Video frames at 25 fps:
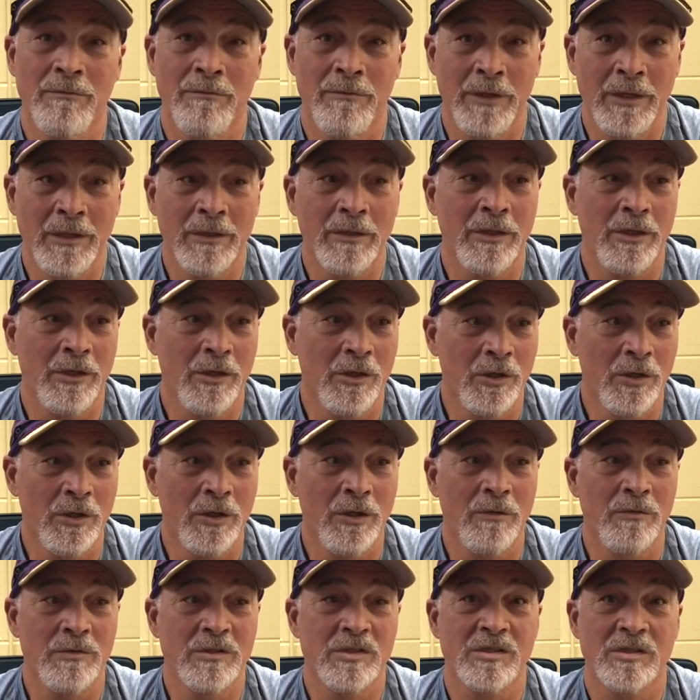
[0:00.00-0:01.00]
really
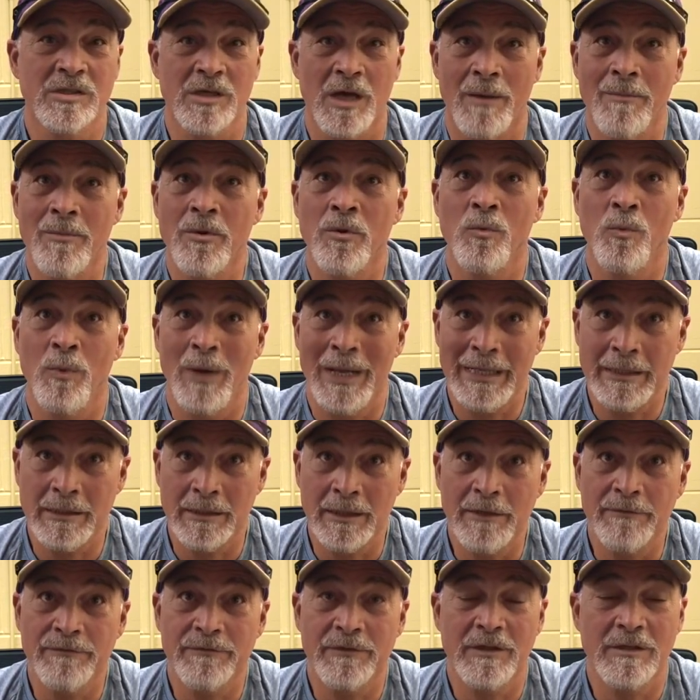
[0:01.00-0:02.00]
good summer
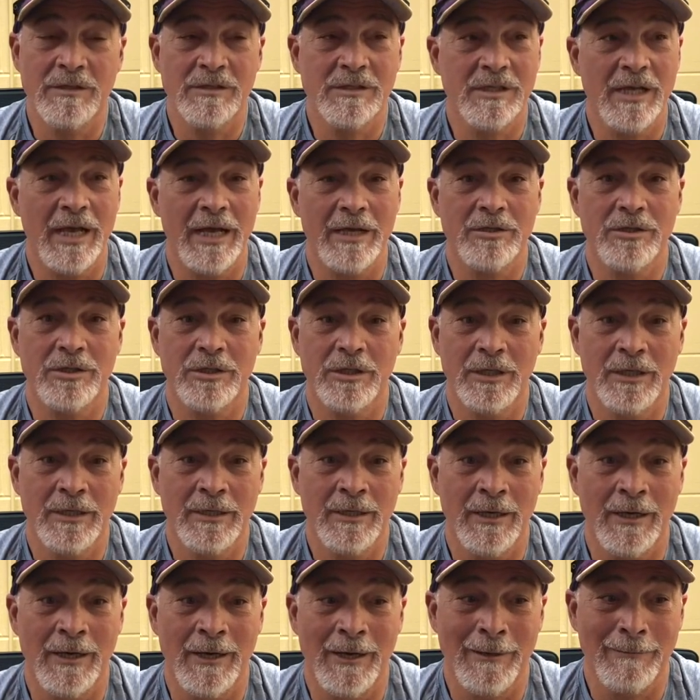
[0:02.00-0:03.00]
weightlifting
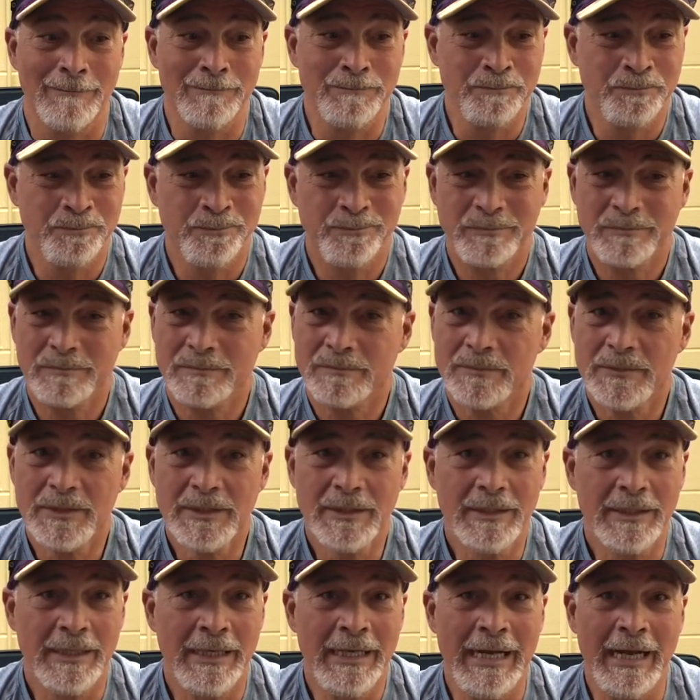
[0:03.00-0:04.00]
session,
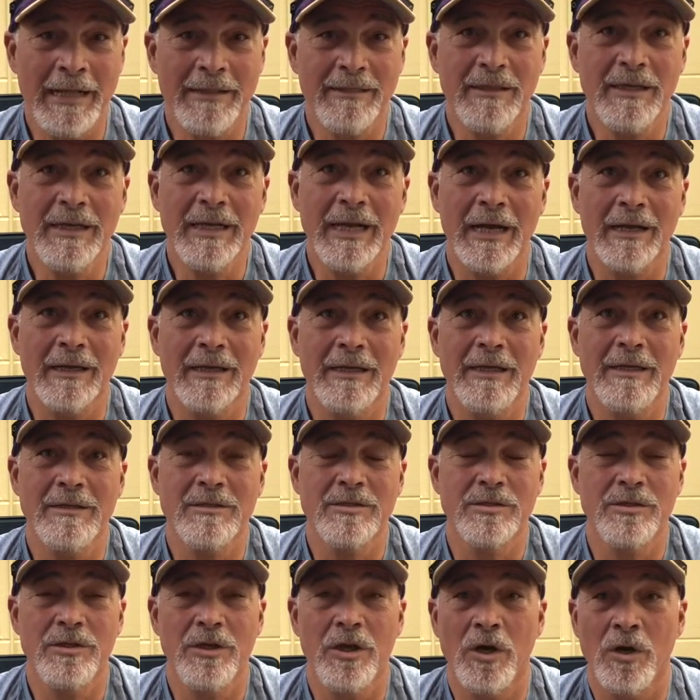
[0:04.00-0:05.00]
and I think our
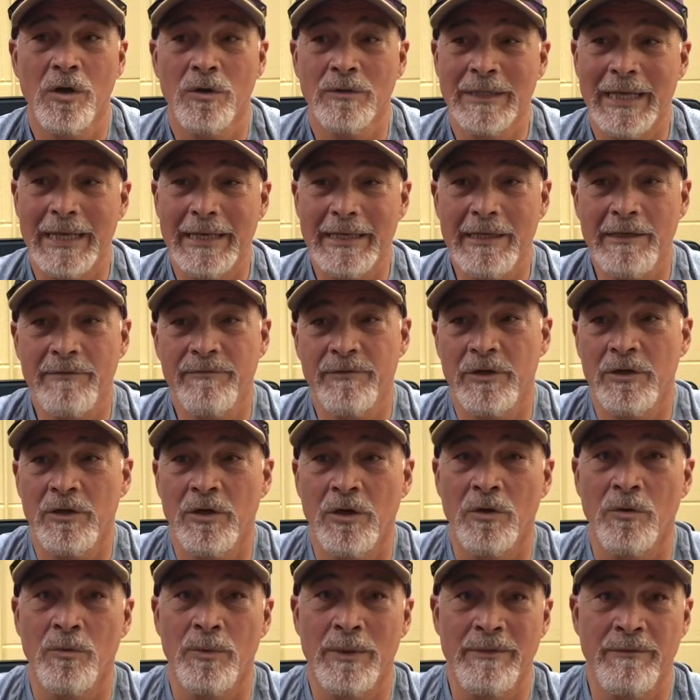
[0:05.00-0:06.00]
kids know that even
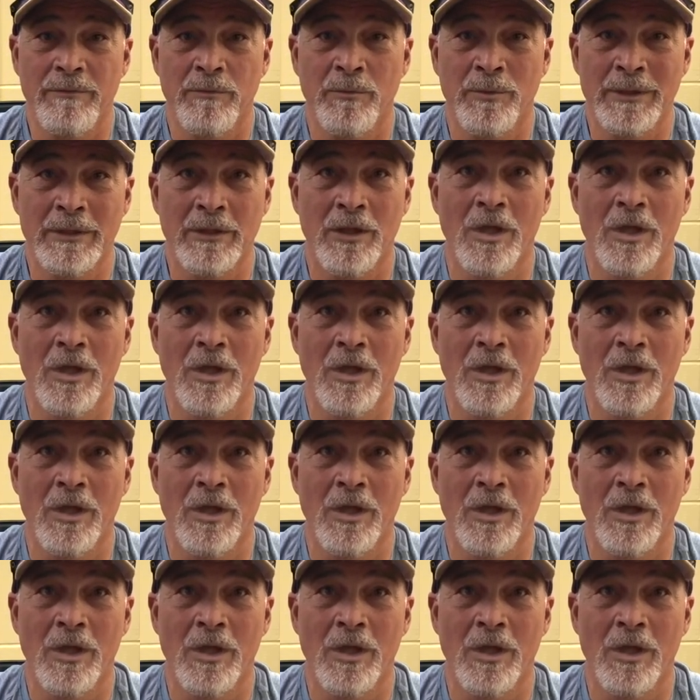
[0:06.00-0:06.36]
though we